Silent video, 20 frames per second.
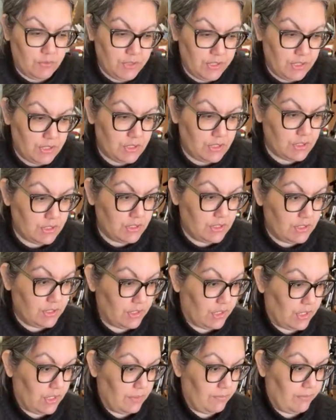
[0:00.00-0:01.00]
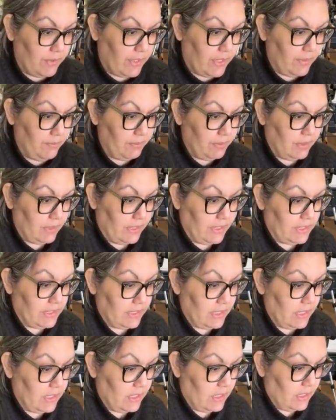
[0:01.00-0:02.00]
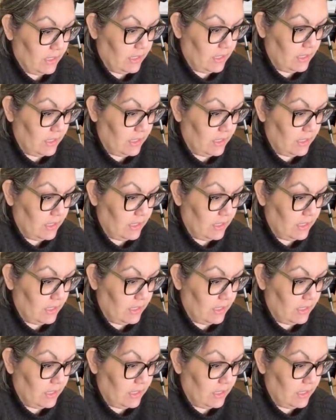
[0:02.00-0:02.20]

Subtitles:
we're going to just start by placing...